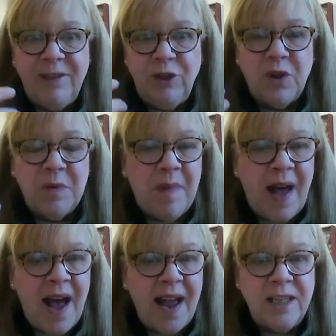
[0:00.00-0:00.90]
you can
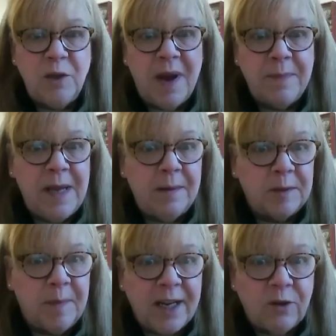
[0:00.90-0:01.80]
buy, you might be
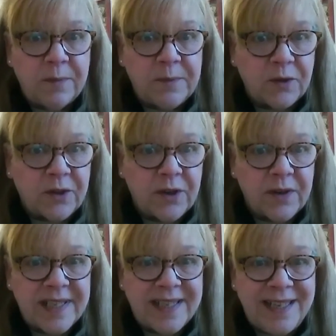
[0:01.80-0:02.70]
able to buy
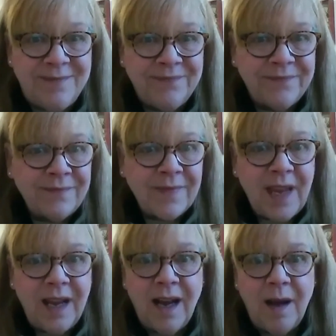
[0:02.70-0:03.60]
cryptocurrency
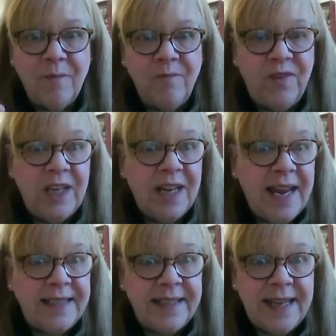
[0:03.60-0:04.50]
via
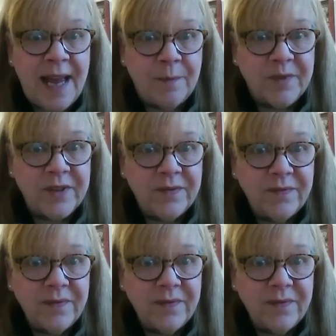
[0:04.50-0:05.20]
ATMs.